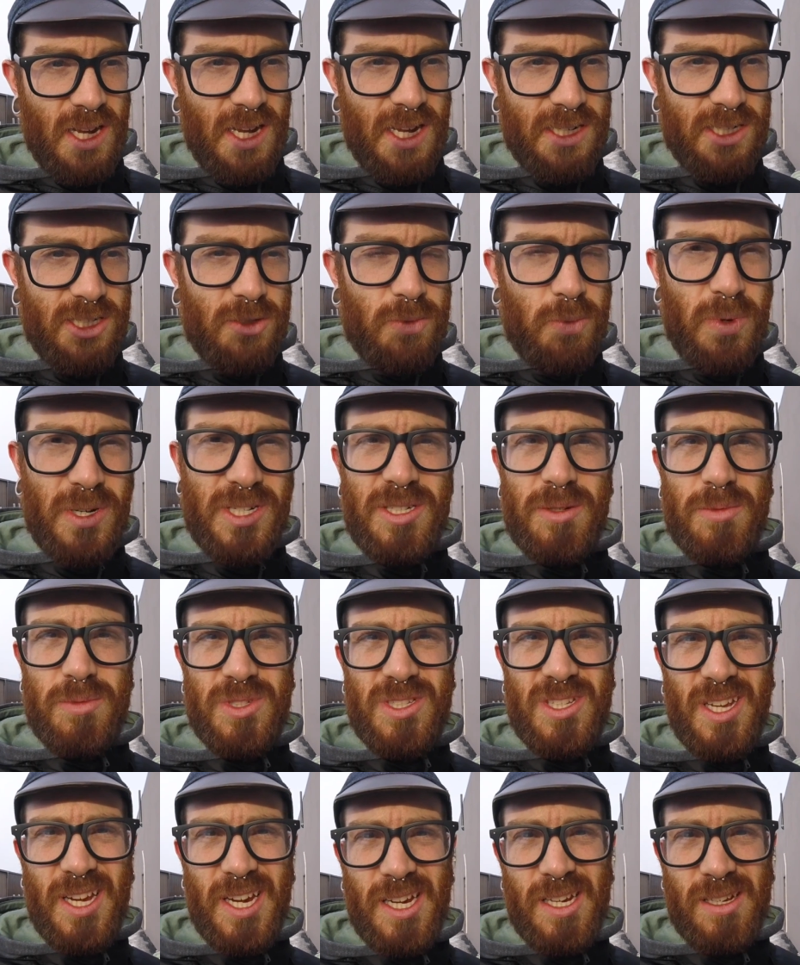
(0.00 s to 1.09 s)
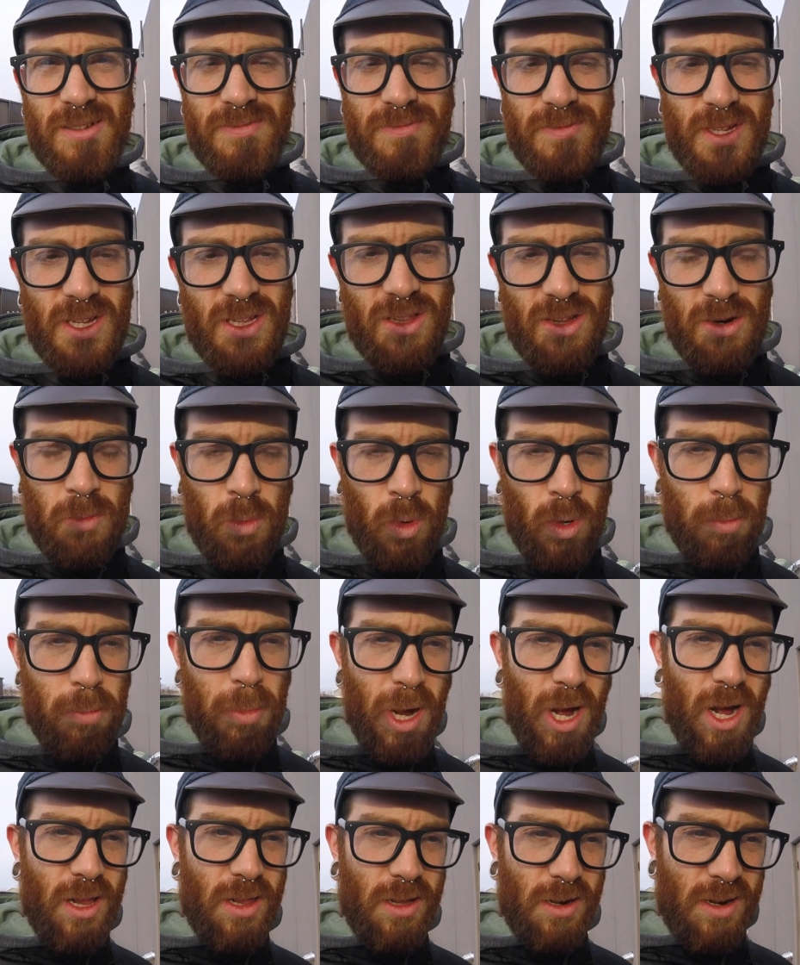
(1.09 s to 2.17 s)
I just wish it was like a little more
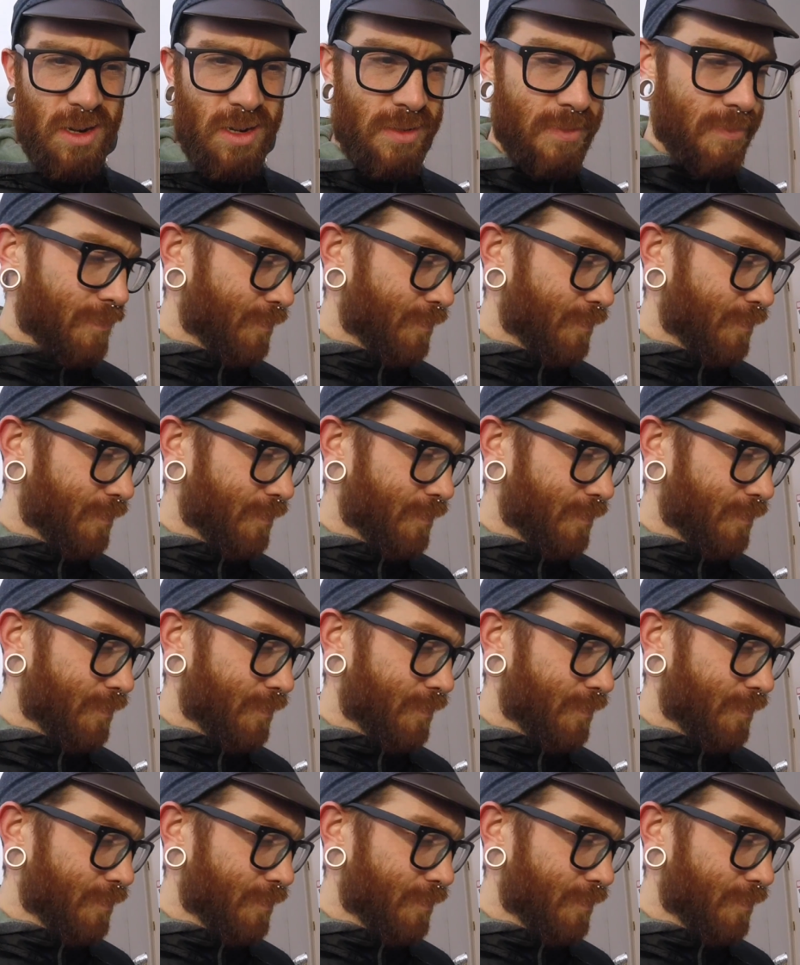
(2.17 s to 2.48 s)
baller.